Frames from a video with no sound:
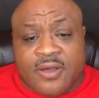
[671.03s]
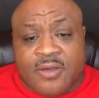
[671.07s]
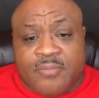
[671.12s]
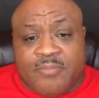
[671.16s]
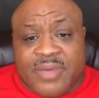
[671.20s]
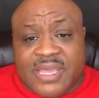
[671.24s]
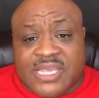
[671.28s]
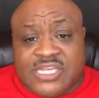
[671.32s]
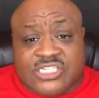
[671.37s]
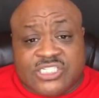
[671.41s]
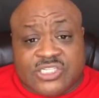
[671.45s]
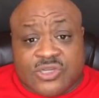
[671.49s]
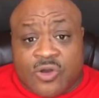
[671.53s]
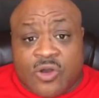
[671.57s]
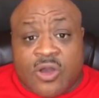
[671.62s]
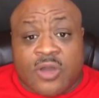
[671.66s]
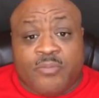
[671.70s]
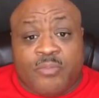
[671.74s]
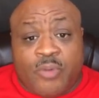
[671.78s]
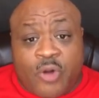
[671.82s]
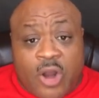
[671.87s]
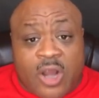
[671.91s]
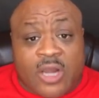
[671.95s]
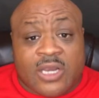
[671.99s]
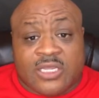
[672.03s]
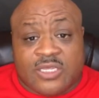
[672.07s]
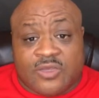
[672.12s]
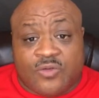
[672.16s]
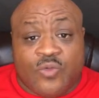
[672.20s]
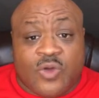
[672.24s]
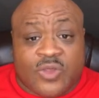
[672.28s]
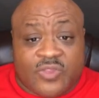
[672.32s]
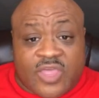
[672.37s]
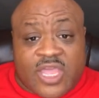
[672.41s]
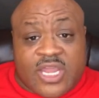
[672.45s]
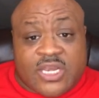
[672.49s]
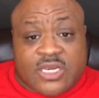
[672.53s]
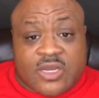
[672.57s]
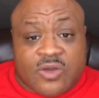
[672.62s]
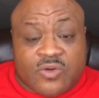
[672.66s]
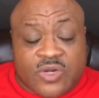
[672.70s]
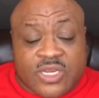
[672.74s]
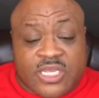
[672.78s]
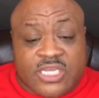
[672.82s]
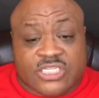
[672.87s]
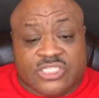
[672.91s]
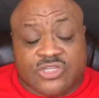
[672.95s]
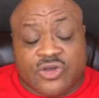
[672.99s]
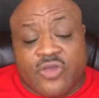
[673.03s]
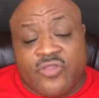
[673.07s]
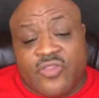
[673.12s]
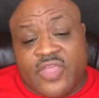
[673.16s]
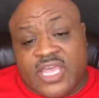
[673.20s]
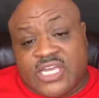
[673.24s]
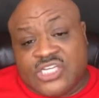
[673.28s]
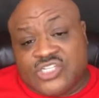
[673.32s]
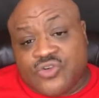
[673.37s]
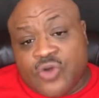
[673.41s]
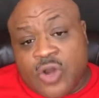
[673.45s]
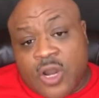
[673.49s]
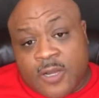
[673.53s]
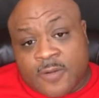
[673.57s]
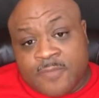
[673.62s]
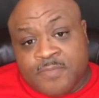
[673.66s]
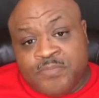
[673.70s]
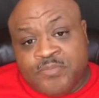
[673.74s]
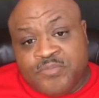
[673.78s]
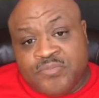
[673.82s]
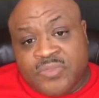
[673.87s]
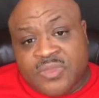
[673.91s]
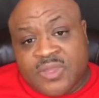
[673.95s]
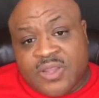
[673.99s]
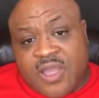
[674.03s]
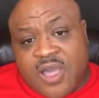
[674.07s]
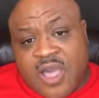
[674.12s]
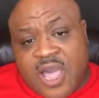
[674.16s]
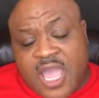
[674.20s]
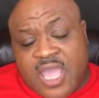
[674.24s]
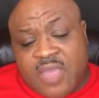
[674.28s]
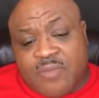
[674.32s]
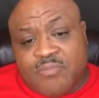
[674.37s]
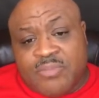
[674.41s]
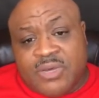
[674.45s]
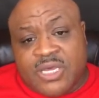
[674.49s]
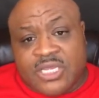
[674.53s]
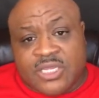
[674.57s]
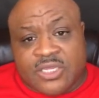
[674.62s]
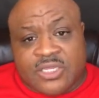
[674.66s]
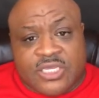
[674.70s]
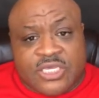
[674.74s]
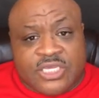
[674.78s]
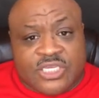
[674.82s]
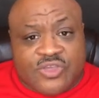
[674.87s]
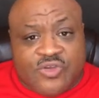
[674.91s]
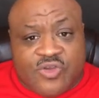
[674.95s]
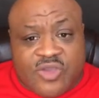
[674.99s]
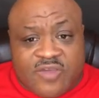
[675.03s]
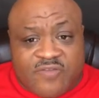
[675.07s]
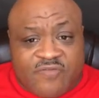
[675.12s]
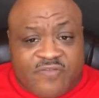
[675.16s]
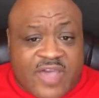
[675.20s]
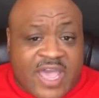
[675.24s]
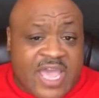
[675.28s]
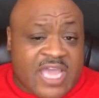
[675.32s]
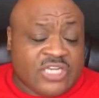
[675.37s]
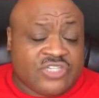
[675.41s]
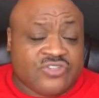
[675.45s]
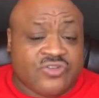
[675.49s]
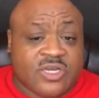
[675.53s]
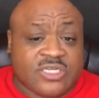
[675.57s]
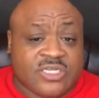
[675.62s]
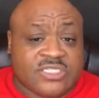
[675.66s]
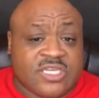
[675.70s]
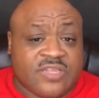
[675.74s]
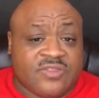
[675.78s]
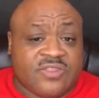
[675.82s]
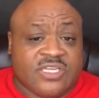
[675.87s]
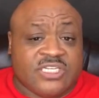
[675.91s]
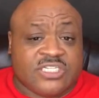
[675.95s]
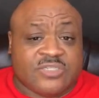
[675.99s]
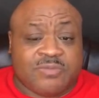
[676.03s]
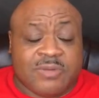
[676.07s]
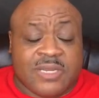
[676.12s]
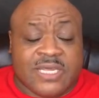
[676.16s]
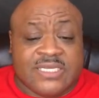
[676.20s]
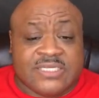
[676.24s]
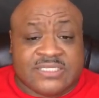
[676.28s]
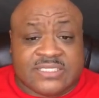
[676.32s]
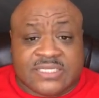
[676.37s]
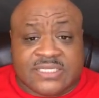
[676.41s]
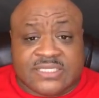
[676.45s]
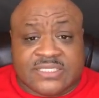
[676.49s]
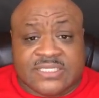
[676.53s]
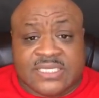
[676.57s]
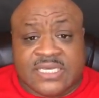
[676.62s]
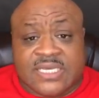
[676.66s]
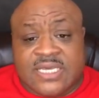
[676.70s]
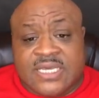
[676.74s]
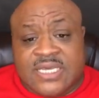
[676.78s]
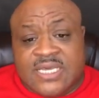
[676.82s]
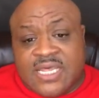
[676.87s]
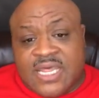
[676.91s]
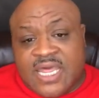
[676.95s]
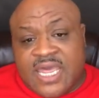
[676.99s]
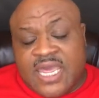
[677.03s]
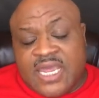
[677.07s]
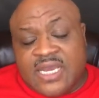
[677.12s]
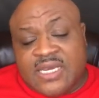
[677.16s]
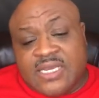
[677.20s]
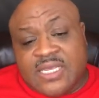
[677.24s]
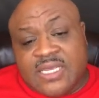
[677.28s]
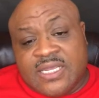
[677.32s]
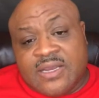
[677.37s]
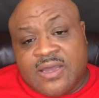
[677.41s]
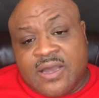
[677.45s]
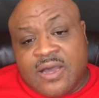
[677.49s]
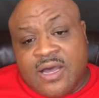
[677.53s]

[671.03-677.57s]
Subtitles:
based on partly what that note is on that truck. All right, but you can find trucks at these places, and then